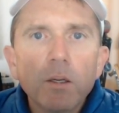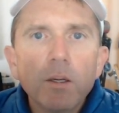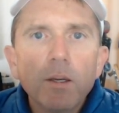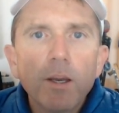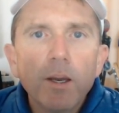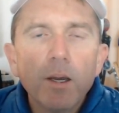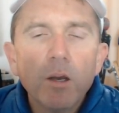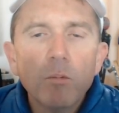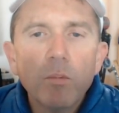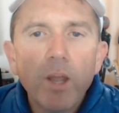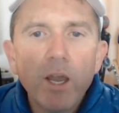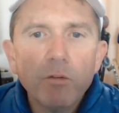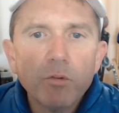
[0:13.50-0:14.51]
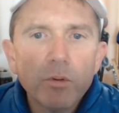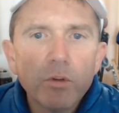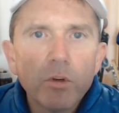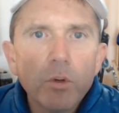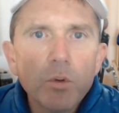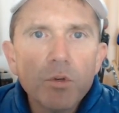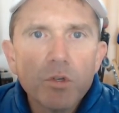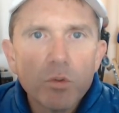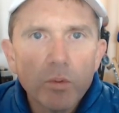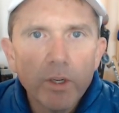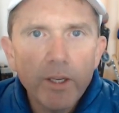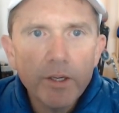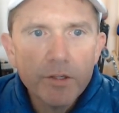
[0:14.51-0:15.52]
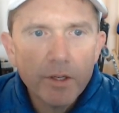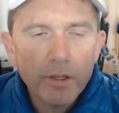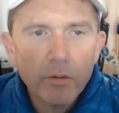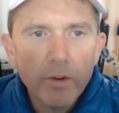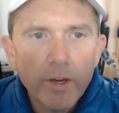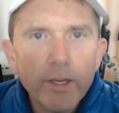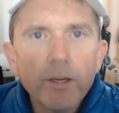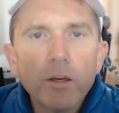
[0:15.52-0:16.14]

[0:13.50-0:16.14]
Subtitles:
after the news has really accelerated